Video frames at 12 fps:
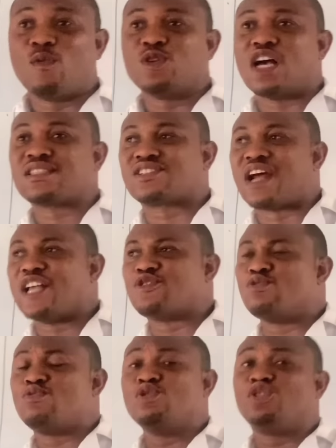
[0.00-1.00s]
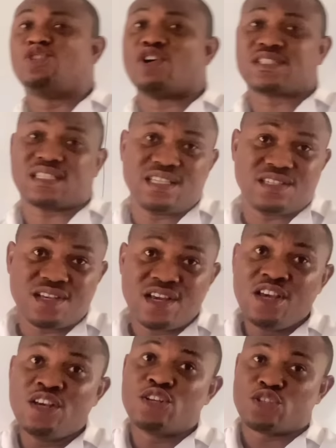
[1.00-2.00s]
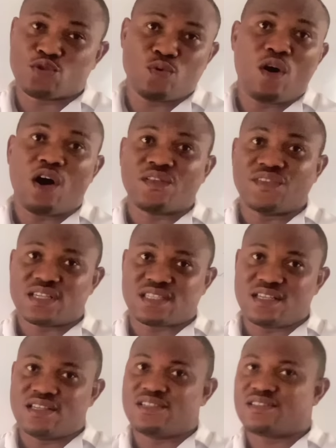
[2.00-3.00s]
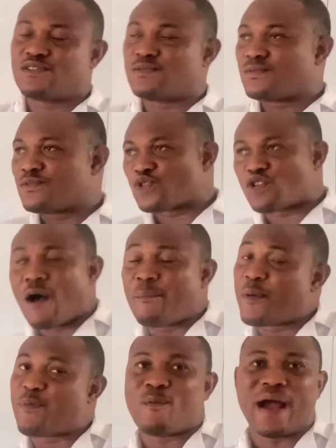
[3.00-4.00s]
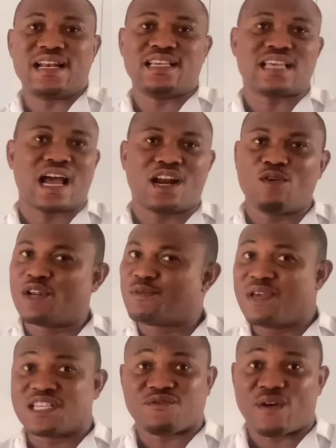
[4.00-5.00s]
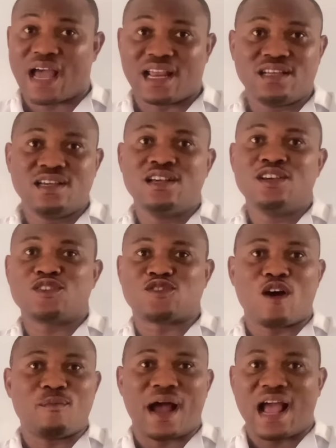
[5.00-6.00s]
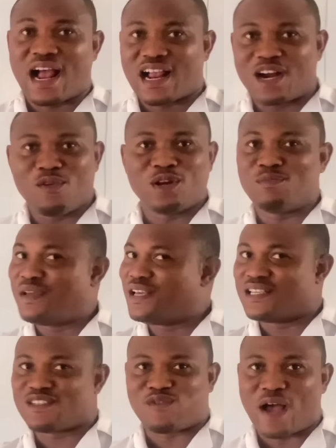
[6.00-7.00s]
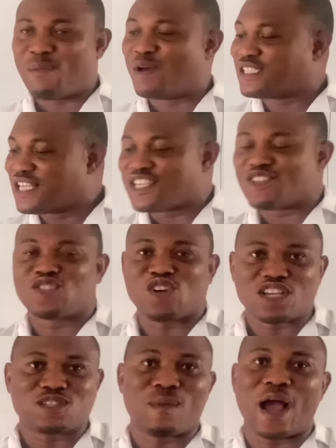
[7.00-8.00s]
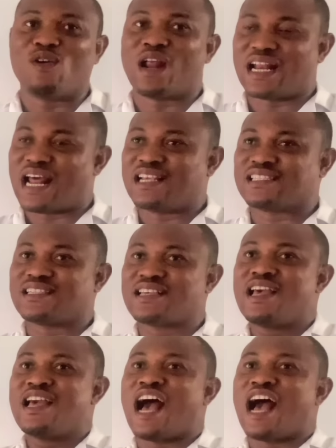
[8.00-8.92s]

We just try to do justice to all those things. Some people might disagree with me, it's fine. Some might agree with me, it's fine. But this is just my own analysis.